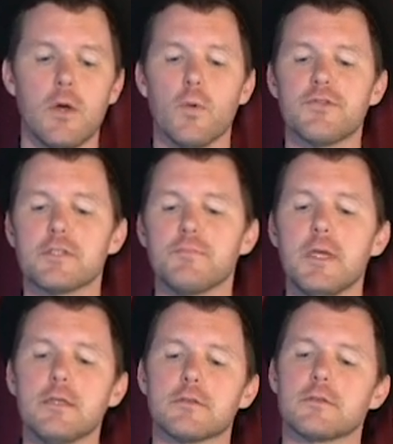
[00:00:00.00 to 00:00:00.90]
What this
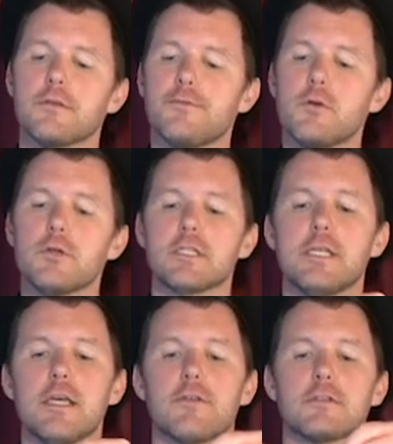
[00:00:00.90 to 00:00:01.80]
means is if you were to
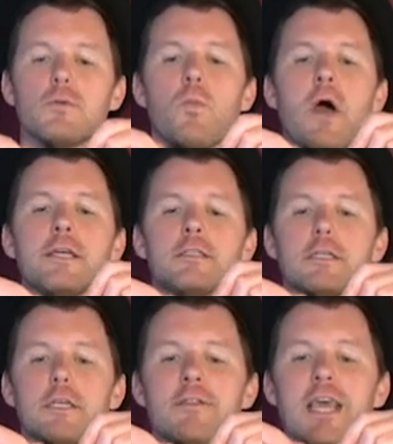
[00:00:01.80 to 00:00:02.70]
take this and wind
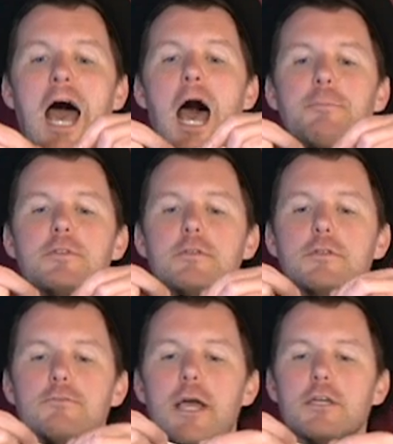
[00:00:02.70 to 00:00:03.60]
it in the opposite
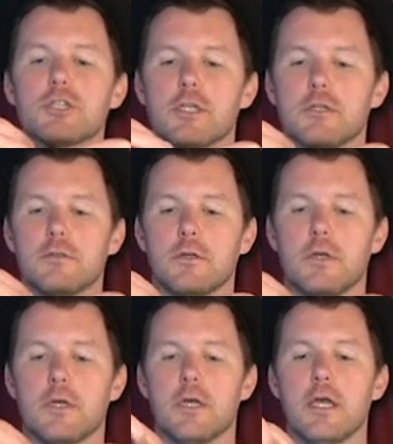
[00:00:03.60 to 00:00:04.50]
direction,
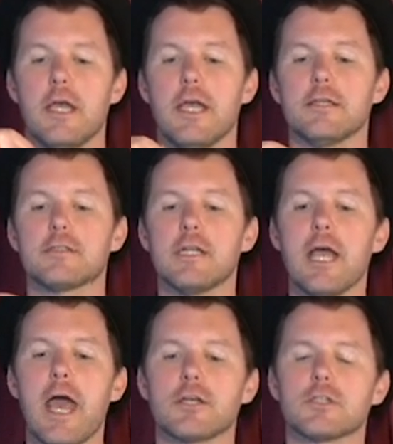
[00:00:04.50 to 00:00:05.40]
it's going
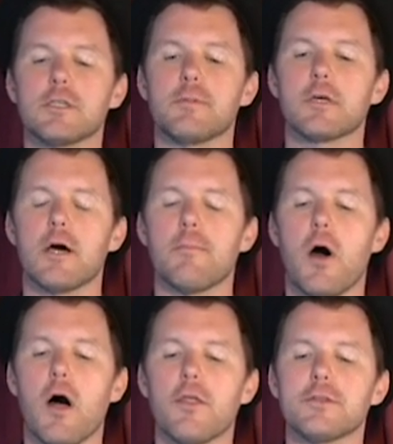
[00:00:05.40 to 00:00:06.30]
to actually become
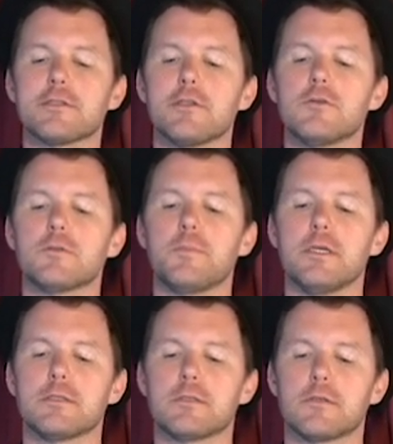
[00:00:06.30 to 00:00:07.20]
all these loose
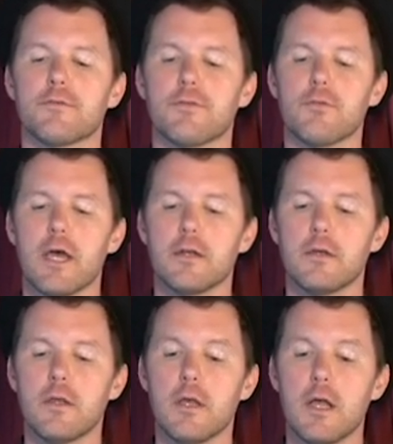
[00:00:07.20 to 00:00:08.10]
pieces of thread
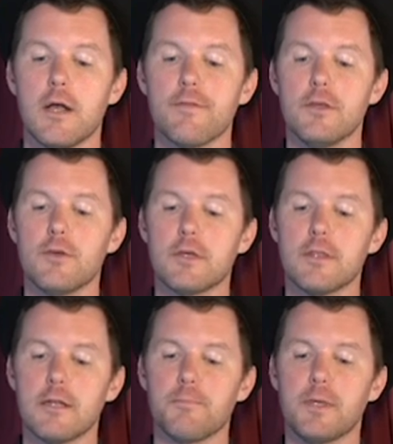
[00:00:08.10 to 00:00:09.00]
that you can
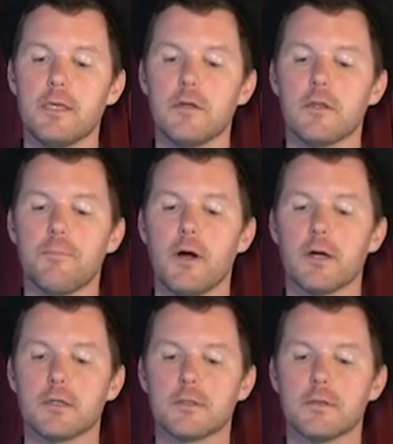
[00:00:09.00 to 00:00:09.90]
then peel
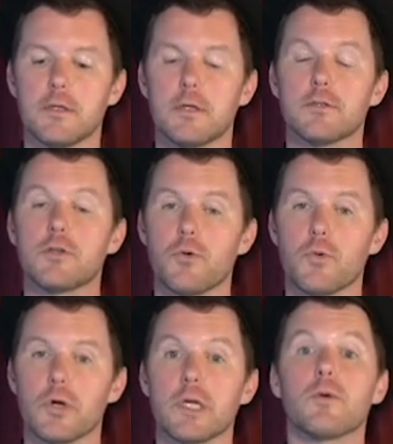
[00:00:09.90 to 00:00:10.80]
apart. Don't
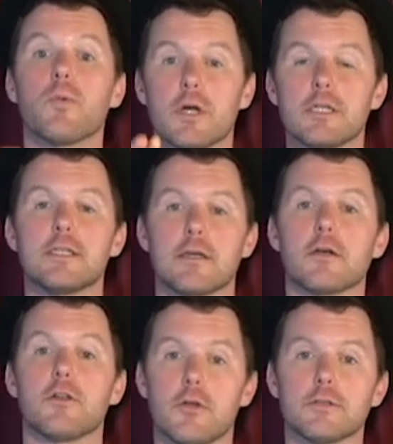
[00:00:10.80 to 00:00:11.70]
worry, we're going to take a
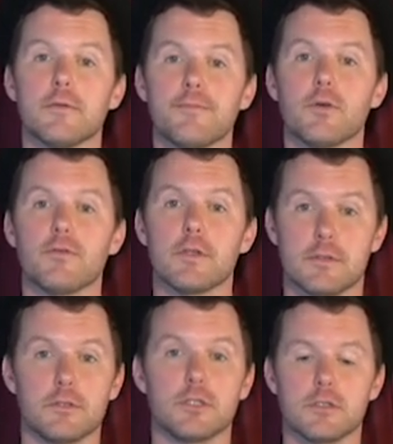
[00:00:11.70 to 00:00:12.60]
close-up view of
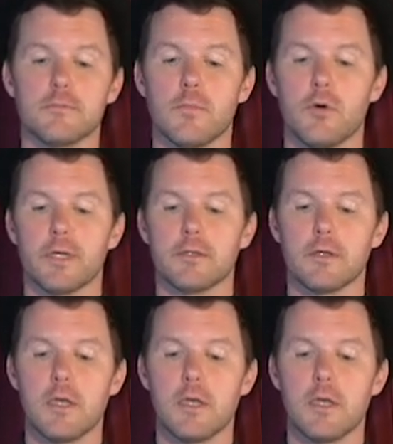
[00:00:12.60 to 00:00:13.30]
this in just a moment.